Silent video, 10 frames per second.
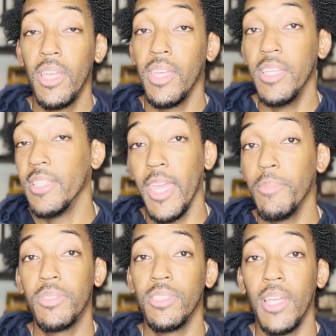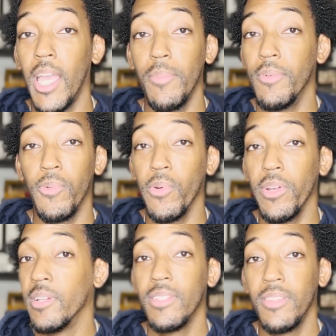his apes died
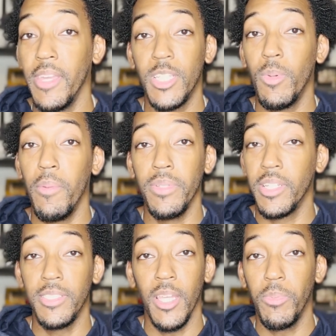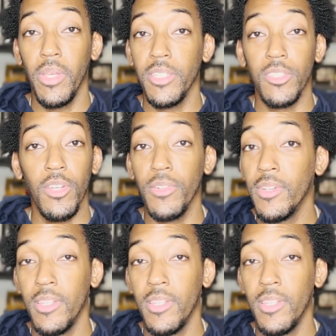before the experiments could take place. So,